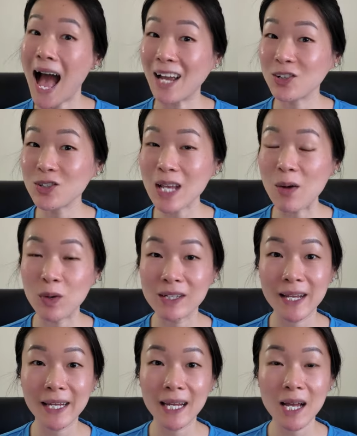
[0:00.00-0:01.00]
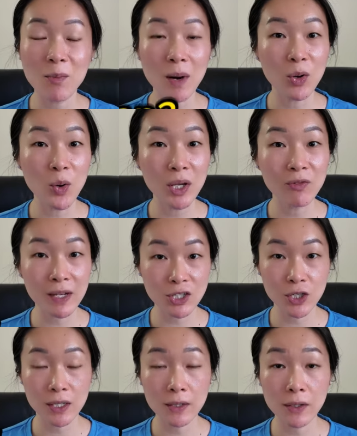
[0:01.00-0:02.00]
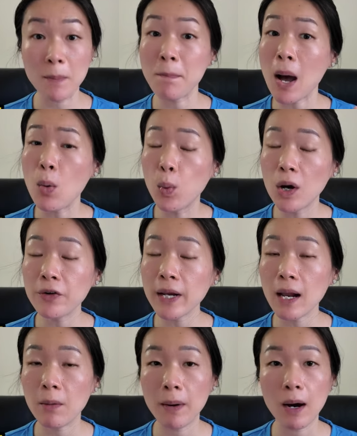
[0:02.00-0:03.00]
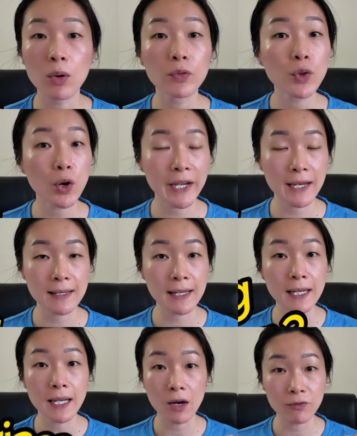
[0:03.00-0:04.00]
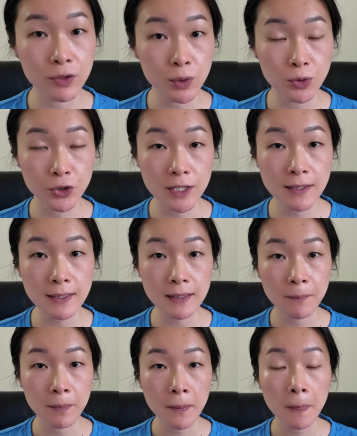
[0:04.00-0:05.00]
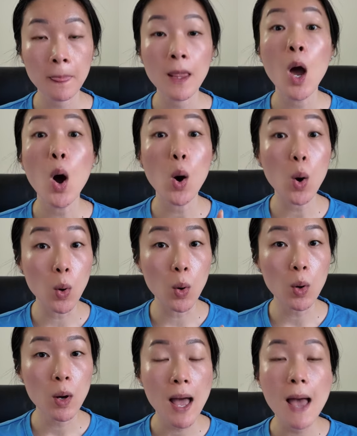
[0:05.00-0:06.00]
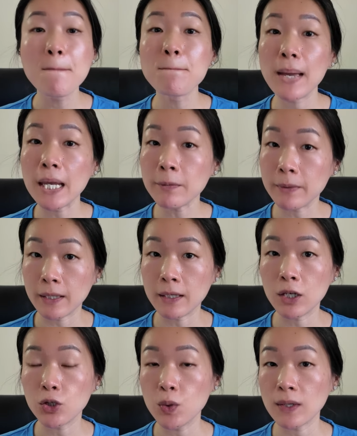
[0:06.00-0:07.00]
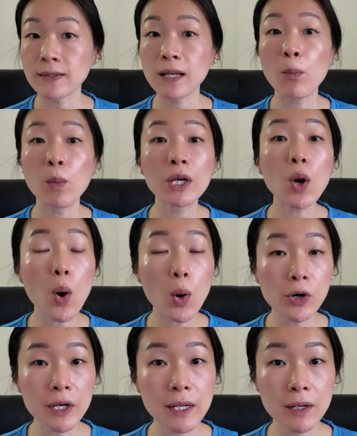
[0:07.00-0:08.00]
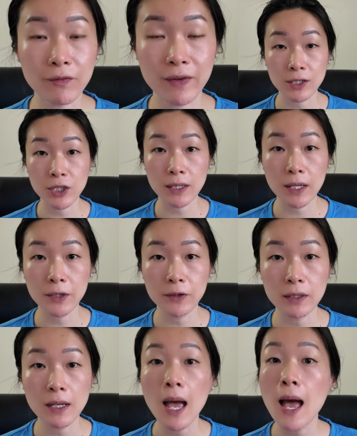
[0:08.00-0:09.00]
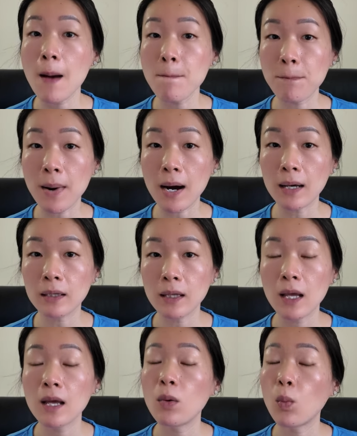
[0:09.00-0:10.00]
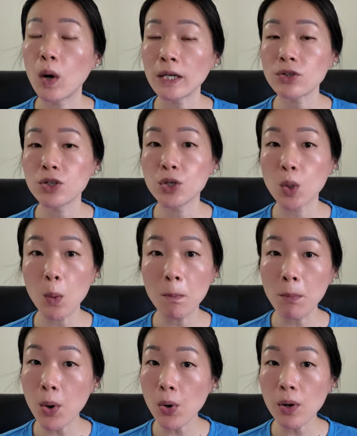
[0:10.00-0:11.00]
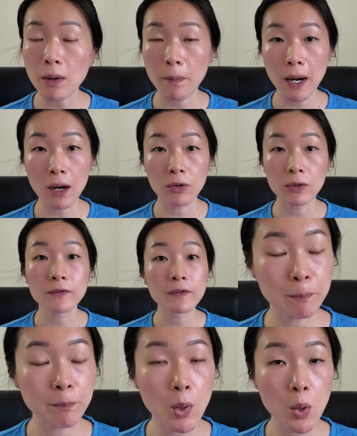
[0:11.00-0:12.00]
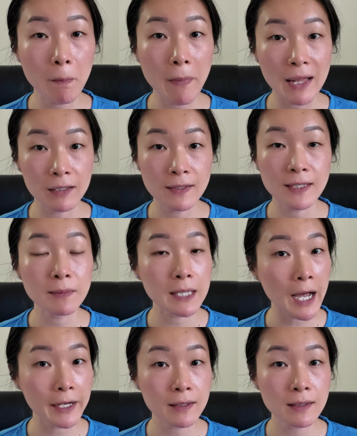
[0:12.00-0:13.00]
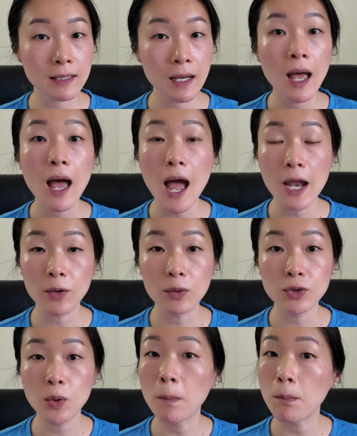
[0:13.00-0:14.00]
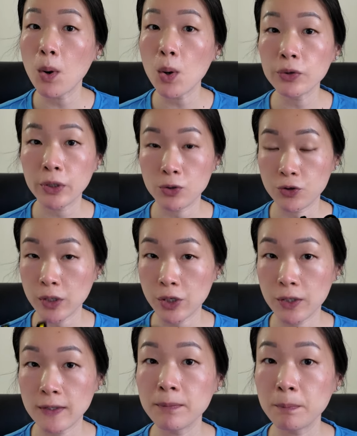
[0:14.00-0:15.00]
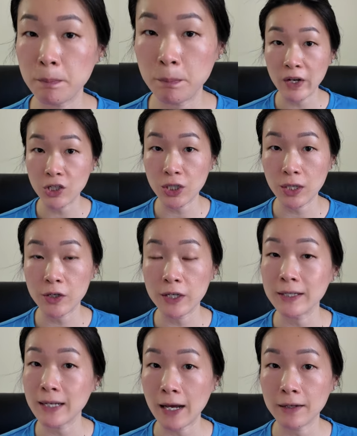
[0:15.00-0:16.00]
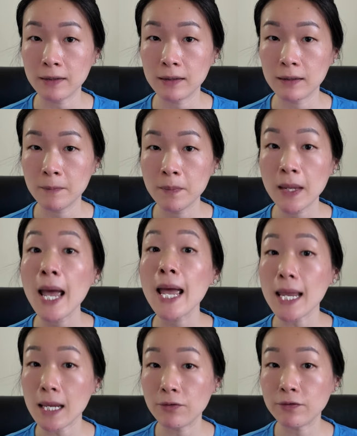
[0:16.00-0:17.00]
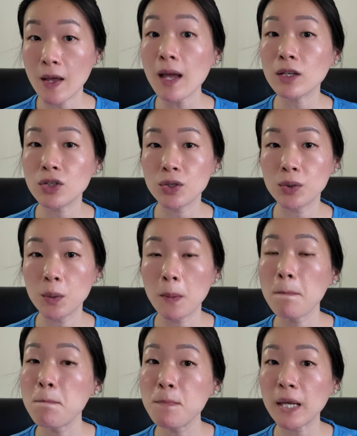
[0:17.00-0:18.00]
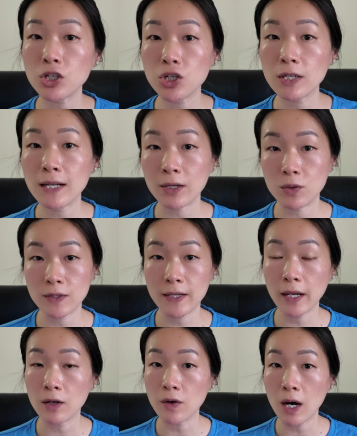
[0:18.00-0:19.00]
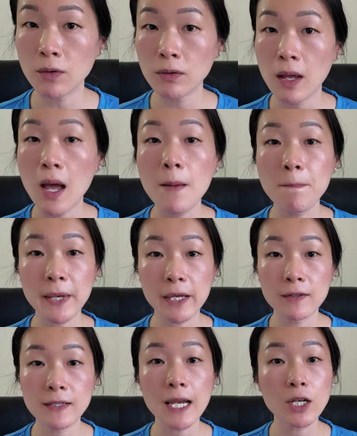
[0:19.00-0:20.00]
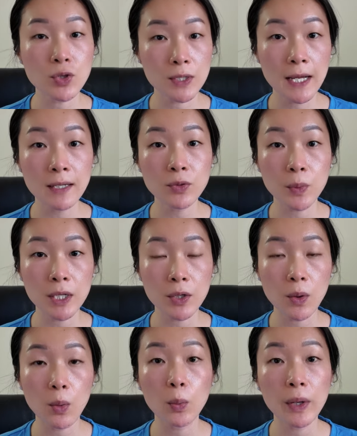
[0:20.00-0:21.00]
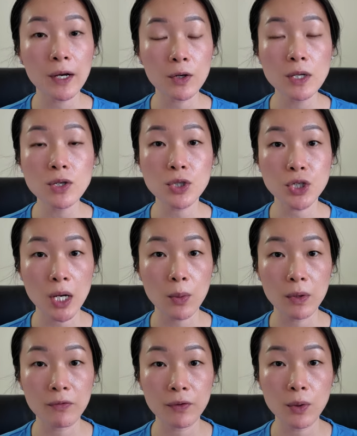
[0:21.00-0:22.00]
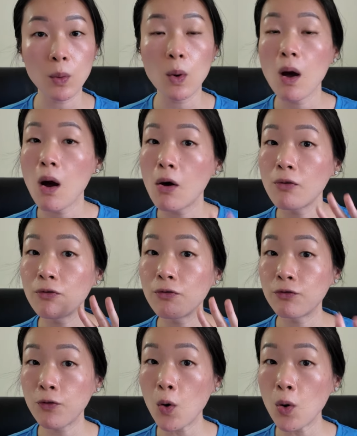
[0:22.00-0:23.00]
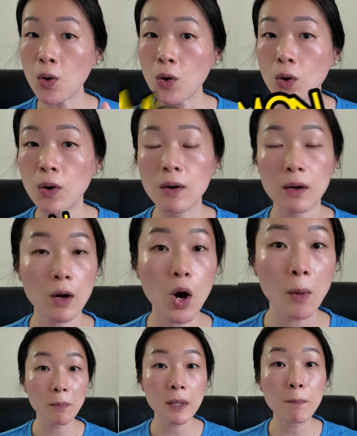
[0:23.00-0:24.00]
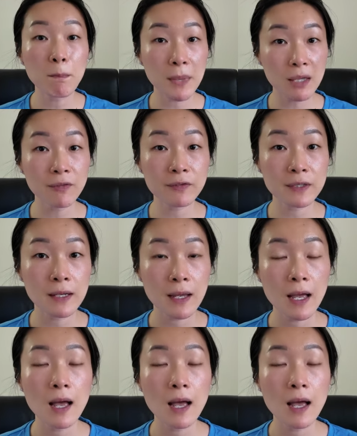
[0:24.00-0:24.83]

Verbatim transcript: Are you someone thinking about going vegetarian but worried about not getting enough nutrients? Or maybe you are someone already a vegetarian but want to know more about more balanced diet and also more nutritious vegetarian diet. If that is you, make sure that you stick around because in today's video, we are going to share with you four common myths.